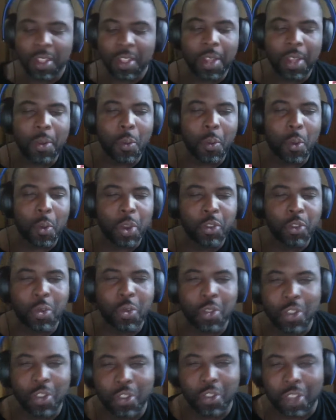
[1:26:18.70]
what you
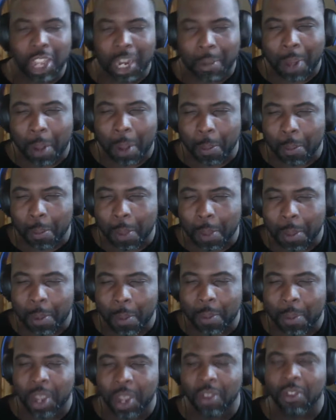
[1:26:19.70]
just said about people
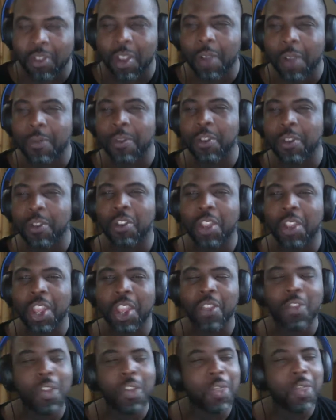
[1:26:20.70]
being selfish,
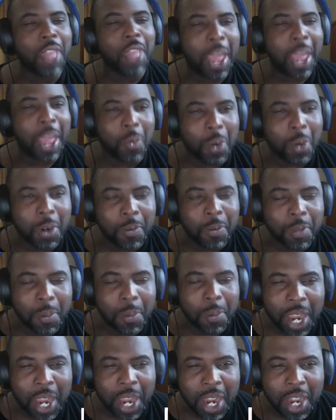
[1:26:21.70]
isn't that one of the
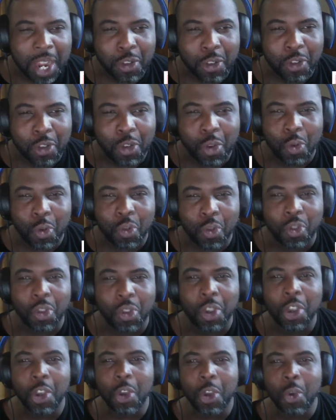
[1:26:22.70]
main issues
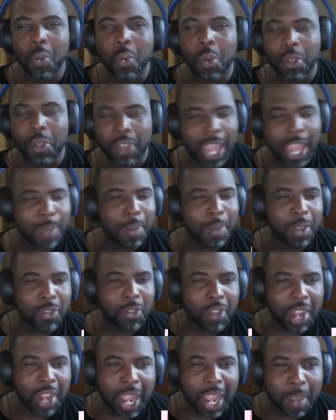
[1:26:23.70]
with gaming
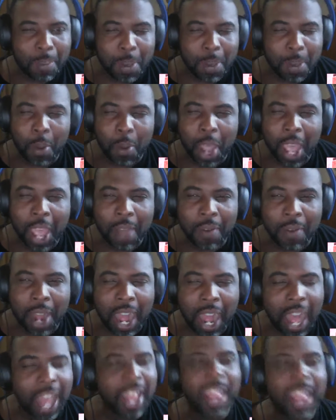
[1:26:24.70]
today? People have
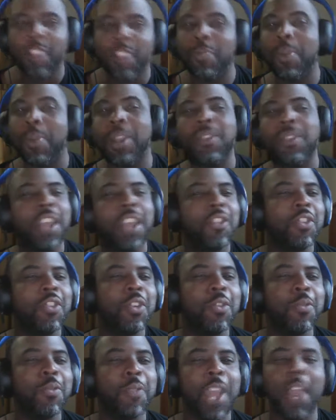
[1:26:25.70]
high expectations
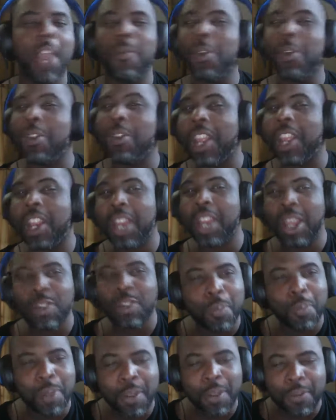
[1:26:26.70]
for everything. It needs to
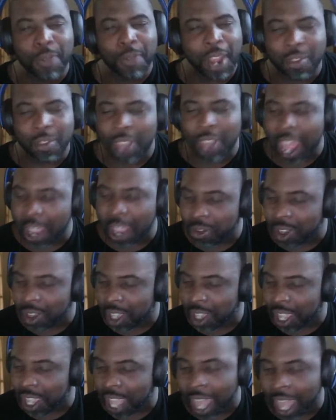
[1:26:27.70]
be fantastic. It
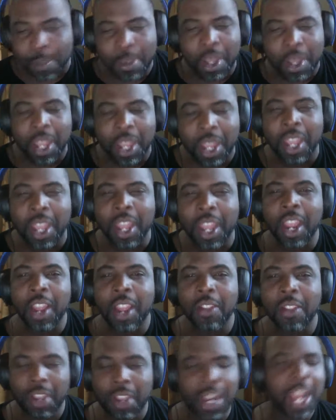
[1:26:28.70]
got to be
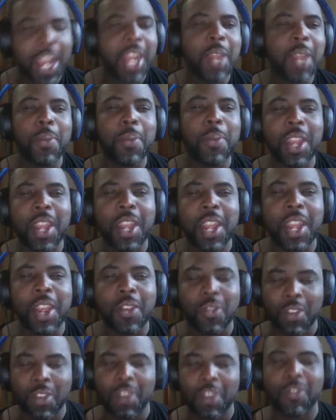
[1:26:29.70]
1080p,
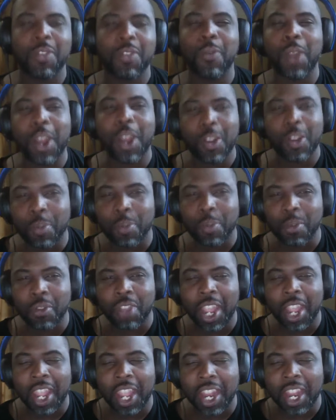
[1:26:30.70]
60 frames per
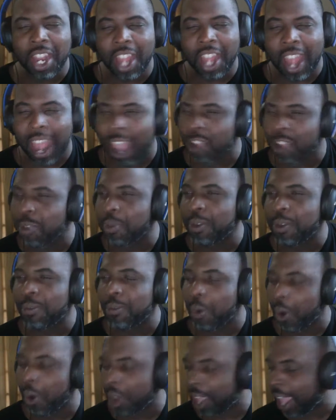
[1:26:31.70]
second. It has to be
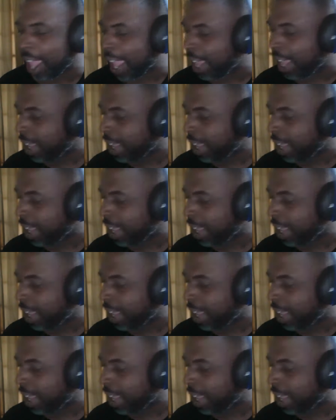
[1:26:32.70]
4K.